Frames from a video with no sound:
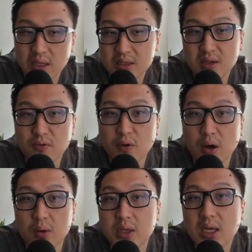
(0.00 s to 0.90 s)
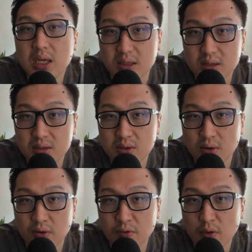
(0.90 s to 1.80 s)
let's say, for our kids
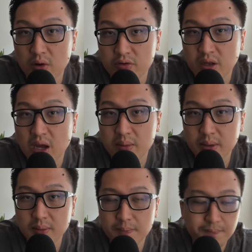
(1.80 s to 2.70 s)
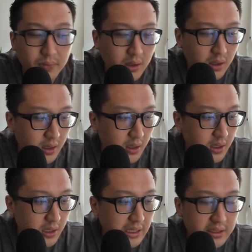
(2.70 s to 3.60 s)
or for our retirement,
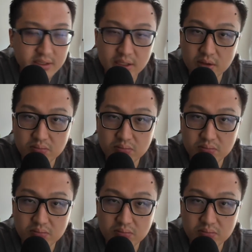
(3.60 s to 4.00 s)
it is